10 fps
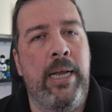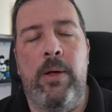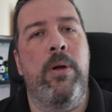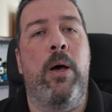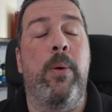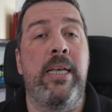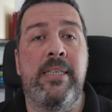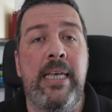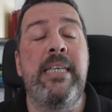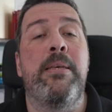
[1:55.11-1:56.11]
I don't know,
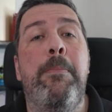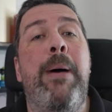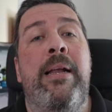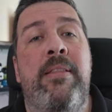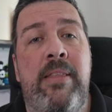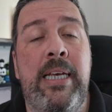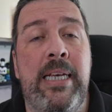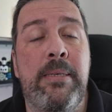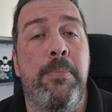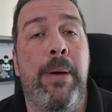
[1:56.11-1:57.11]
it's a bad thing,
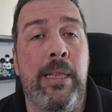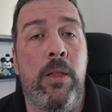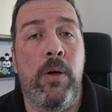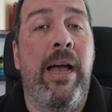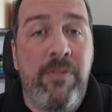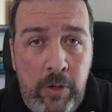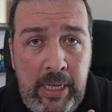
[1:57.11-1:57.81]
it's a bad look. I've done